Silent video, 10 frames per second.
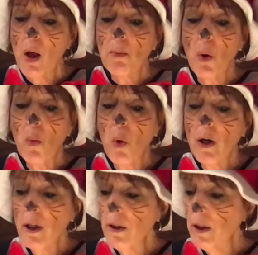But what do
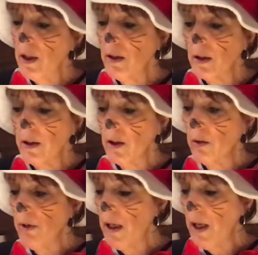you think the little
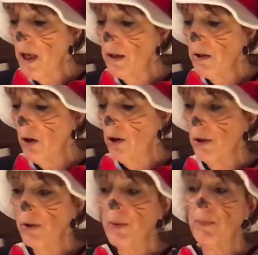red hen
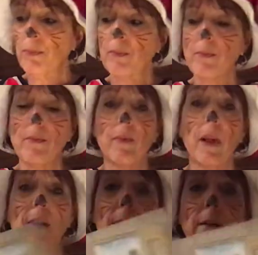heard?
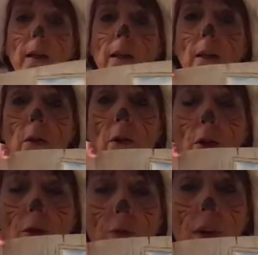"See, look at
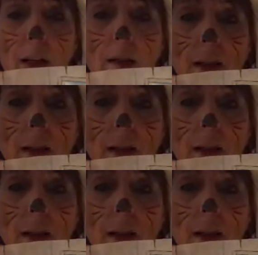her friends